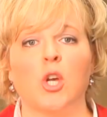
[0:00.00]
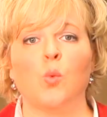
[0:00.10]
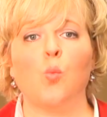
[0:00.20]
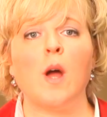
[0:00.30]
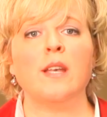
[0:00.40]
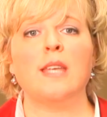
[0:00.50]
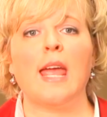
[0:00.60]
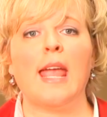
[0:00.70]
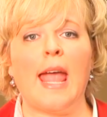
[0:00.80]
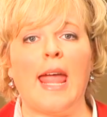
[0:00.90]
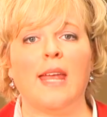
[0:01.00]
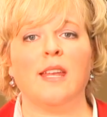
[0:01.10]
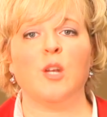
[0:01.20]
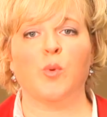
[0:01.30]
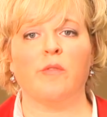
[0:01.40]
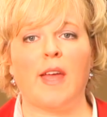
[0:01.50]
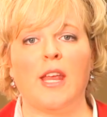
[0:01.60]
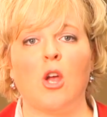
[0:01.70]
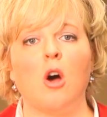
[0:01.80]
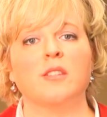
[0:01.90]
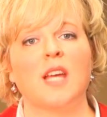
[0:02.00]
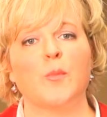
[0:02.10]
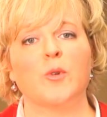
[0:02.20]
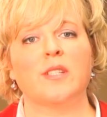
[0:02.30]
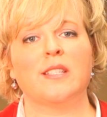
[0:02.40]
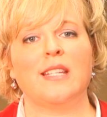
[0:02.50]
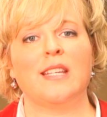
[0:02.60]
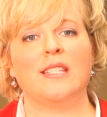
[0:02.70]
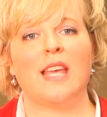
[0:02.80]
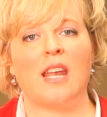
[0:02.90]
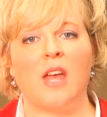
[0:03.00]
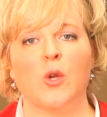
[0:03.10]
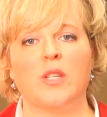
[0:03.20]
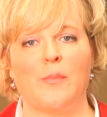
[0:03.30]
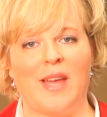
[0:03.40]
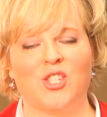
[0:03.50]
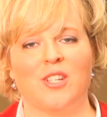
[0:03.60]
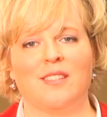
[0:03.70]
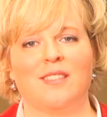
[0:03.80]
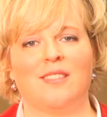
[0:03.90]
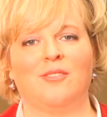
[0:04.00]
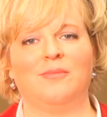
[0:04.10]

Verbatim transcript: could one day aid in preventing Alzheimer's disease and other dementias.